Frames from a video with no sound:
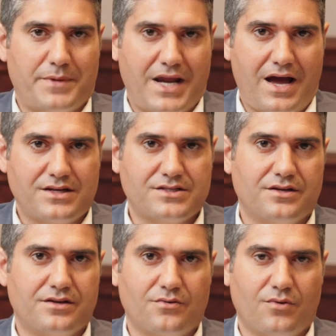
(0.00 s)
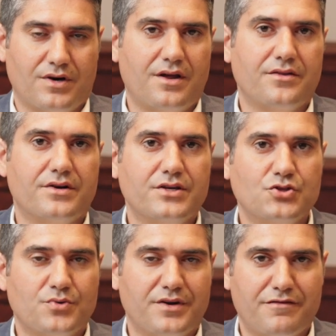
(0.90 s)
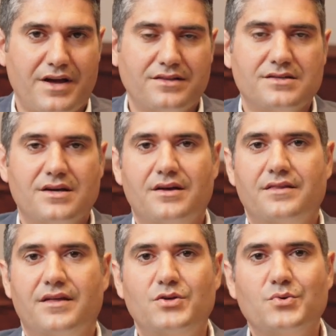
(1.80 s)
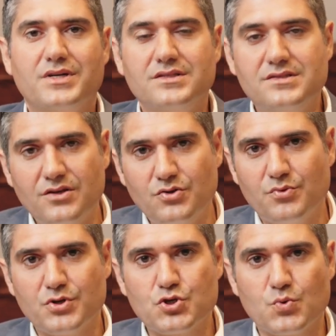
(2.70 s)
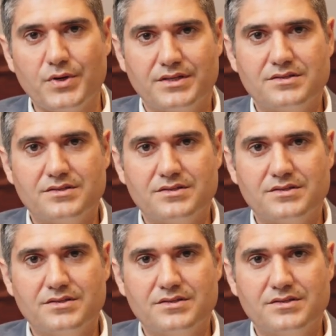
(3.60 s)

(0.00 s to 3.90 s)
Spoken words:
an accident or another injury event, that you continue to treat,